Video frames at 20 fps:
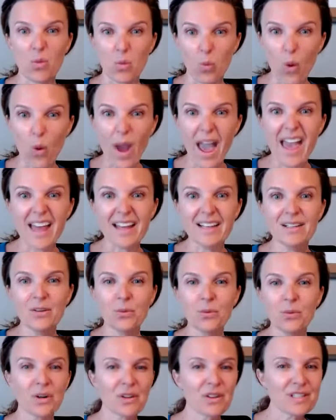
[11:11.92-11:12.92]
And
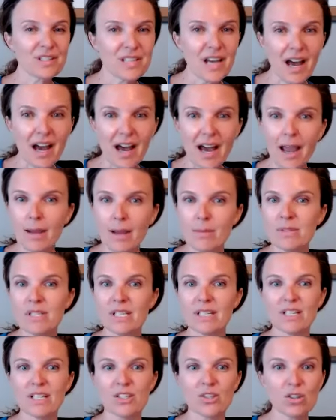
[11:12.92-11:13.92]
what are the
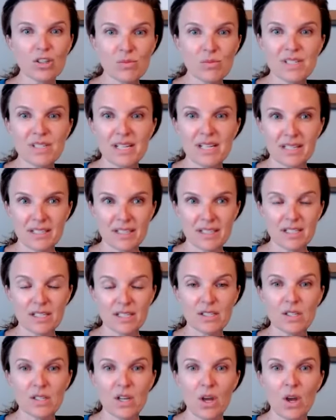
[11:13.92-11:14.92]
times and the
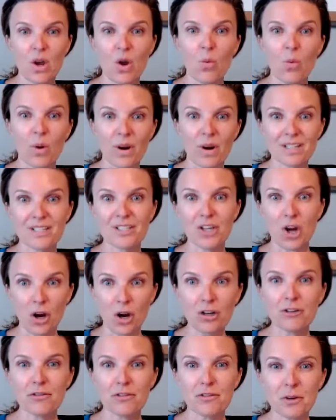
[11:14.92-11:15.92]
circumstances where it's
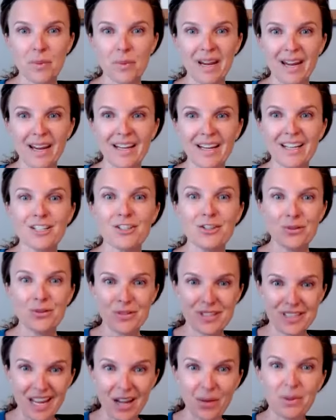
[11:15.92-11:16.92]
harder for me
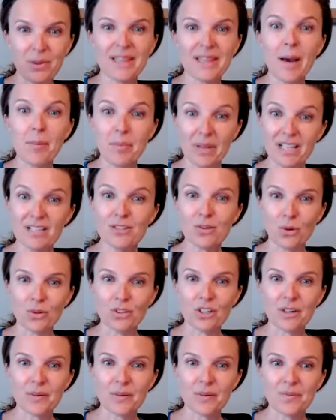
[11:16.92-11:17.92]
to stay with that
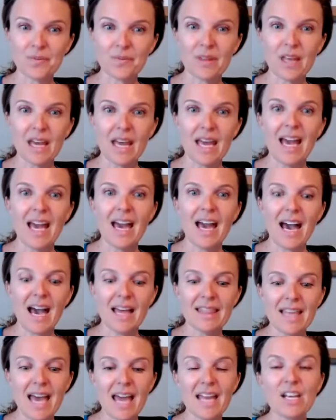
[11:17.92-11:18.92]
placeholder?
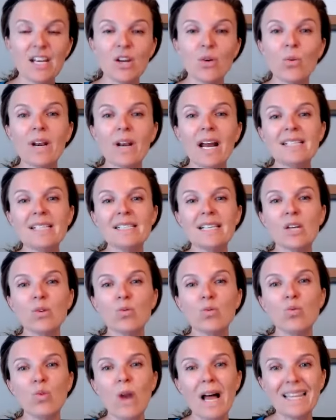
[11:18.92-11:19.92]
And then when I
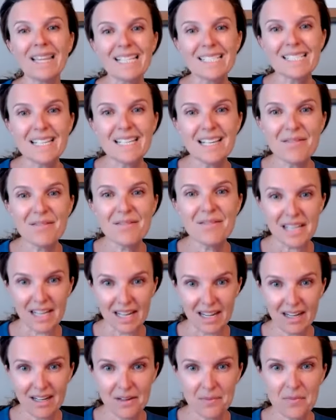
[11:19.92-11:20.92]
said
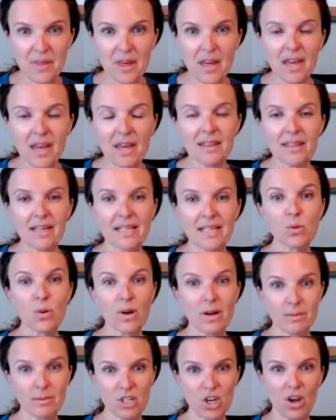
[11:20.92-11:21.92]
relativity,
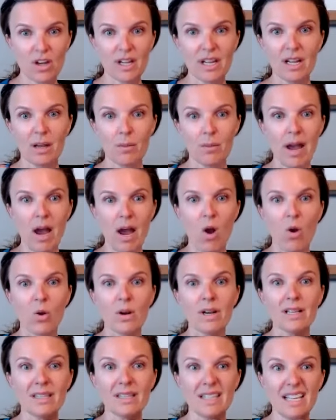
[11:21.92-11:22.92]
that's where I'm talking
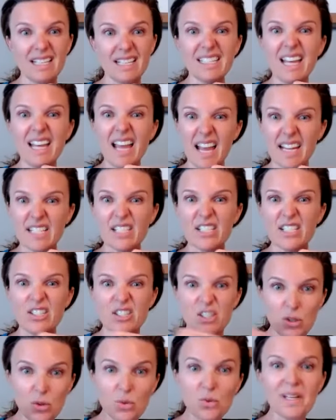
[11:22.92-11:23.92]
about, let's say I
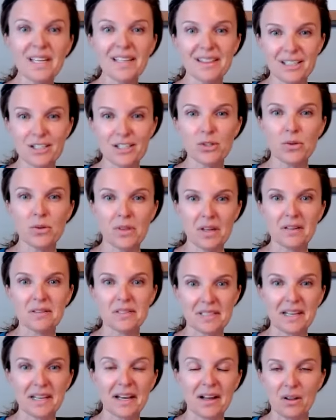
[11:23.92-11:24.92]
do eat the
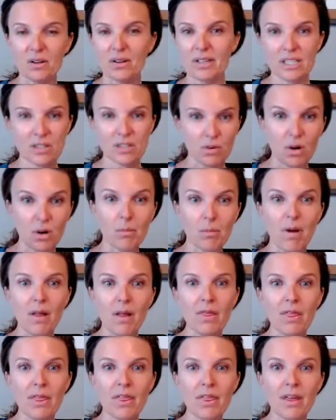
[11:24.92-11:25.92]
2000 calories for a
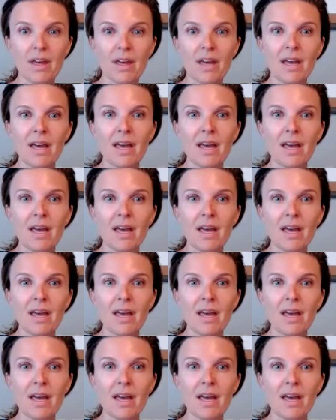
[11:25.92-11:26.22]
month.